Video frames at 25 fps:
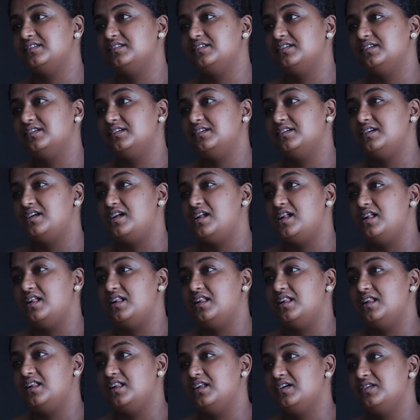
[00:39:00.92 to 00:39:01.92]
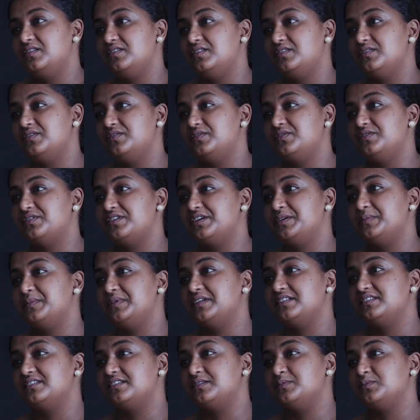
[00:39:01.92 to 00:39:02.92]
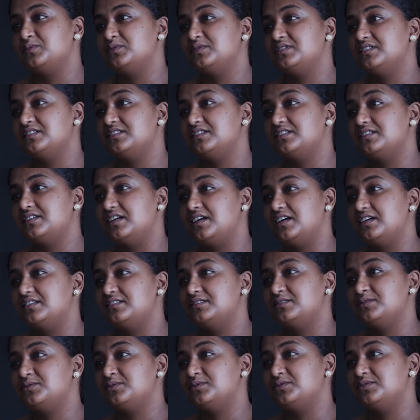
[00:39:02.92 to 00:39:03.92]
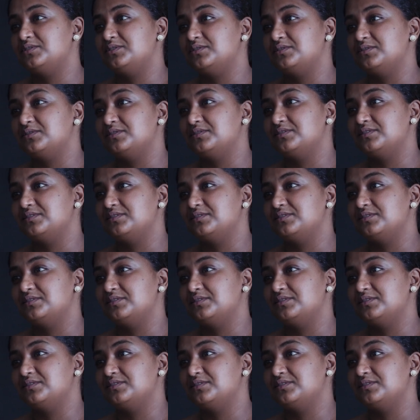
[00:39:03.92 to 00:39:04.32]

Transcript: How do I do that? Frame it and put it in an art studio.